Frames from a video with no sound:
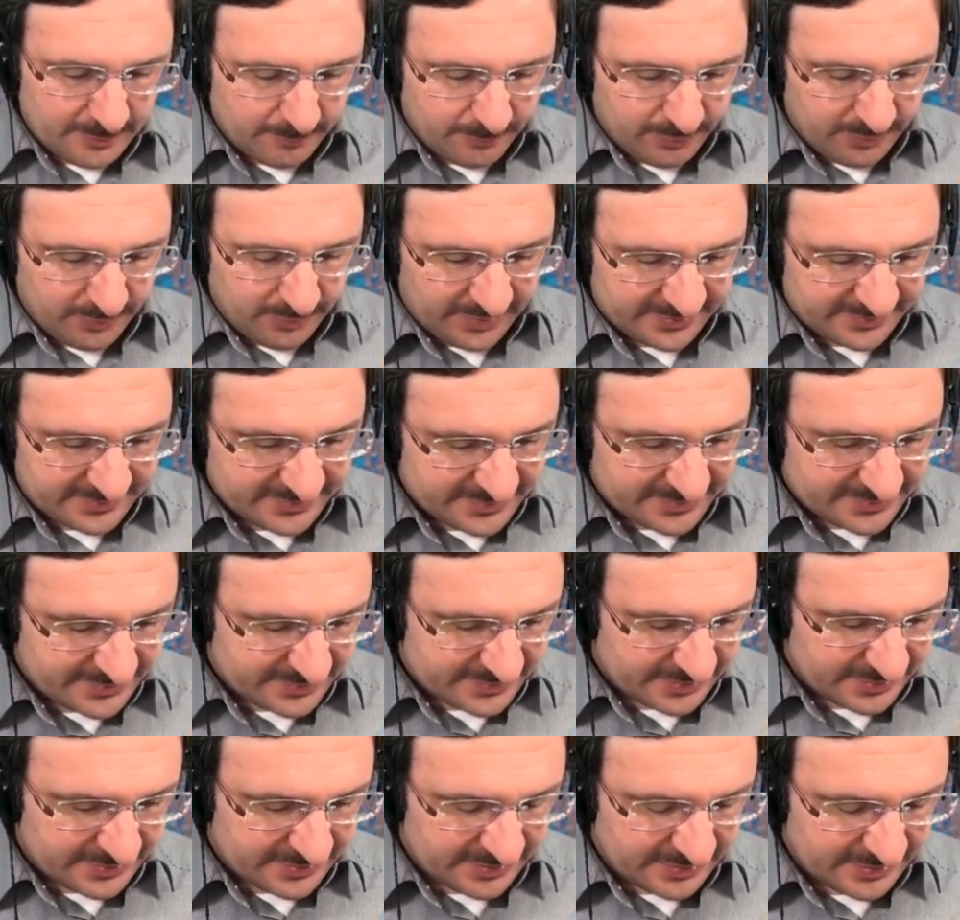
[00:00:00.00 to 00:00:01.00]
Plus
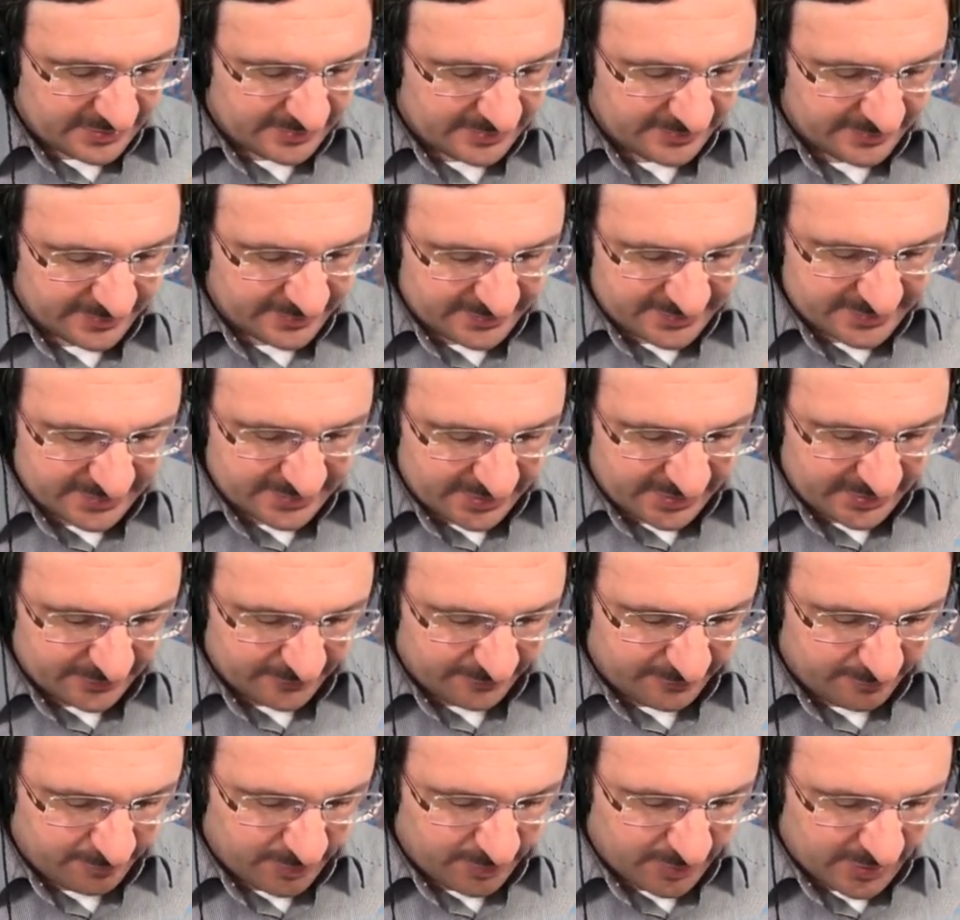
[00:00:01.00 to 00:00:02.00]
the sine
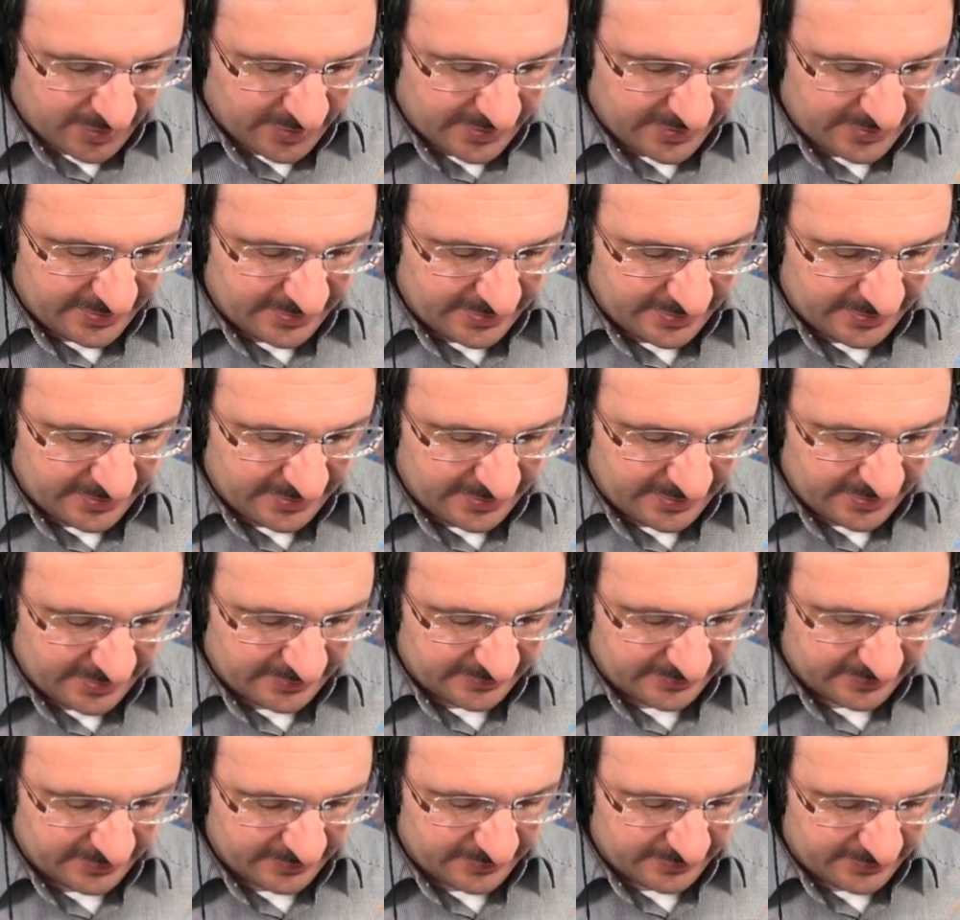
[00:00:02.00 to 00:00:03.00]
of pi
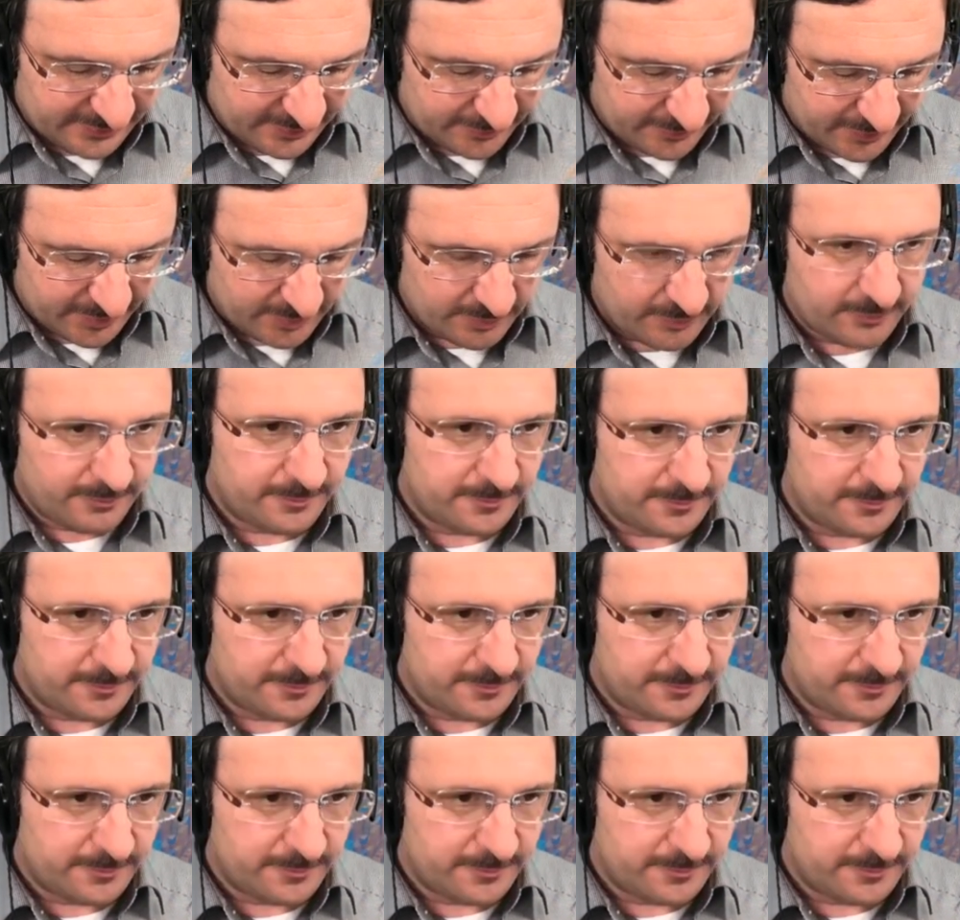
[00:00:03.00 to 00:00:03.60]
is 0.